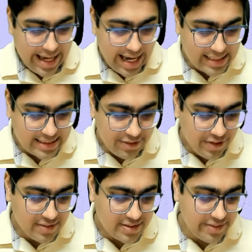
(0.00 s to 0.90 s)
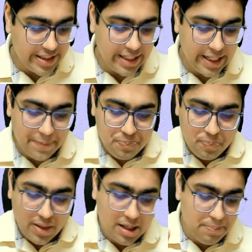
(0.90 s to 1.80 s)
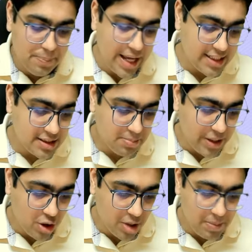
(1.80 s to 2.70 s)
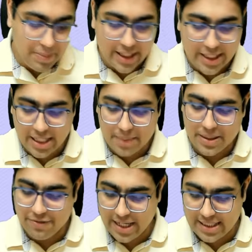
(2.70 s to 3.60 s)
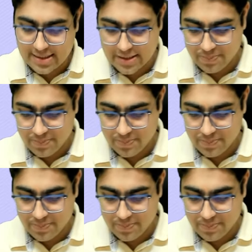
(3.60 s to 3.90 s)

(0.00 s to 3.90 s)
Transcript: SA 570 compliance may not be practicable. Why, sir?